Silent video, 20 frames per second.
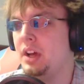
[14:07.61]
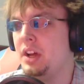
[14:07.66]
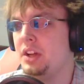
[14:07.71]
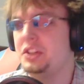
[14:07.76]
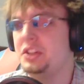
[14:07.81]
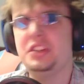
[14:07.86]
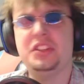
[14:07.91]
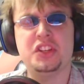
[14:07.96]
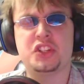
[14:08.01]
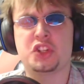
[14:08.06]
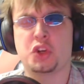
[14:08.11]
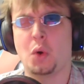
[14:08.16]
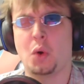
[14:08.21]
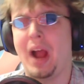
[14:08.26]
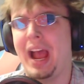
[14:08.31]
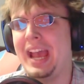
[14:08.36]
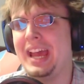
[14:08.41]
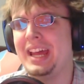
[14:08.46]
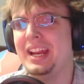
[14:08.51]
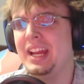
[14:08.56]
Just to
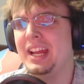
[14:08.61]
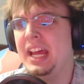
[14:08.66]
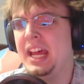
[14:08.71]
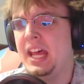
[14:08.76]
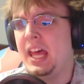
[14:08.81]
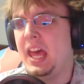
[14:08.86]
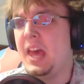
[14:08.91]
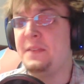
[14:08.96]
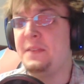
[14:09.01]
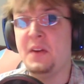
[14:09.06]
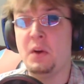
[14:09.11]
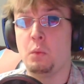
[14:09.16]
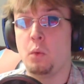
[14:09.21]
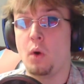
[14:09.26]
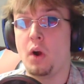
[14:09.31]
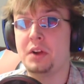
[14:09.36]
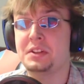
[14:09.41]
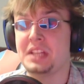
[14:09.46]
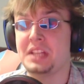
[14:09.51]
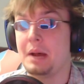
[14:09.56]
try it. If it
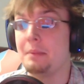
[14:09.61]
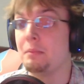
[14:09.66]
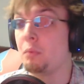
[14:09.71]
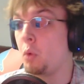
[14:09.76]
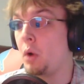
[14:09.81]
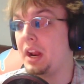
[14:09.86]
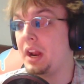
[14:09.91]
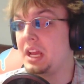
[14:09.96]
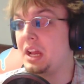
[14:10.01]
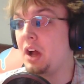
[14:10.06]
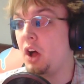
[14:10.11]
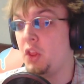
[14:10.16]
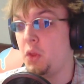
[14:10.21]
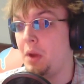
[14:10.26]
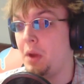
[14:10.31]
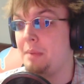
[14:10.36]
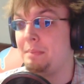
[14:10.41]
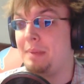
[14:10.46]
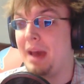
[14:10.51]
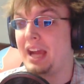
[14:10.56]
works, I'm running all the
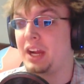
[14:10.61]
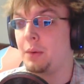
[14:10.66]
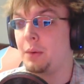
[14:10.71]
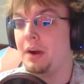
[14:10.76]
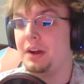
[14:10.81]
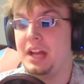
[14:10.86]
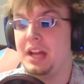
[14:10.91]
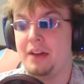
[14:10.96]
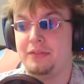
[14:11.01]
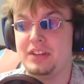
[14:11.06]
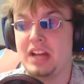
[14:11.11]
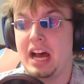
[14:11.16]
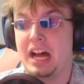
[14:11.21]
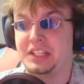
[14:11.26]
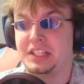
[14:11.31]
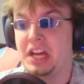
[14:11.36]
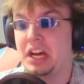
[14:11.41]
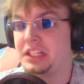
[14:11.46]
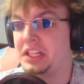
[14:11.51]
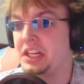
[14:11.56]
way back around to have Na
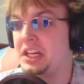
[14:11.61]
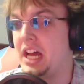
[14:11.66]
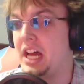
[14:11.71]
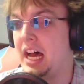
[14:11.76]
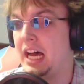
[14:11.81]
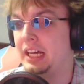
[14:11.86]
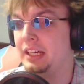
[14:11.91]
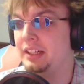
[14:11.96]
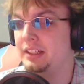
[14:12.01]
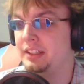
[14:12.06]
talk to Na.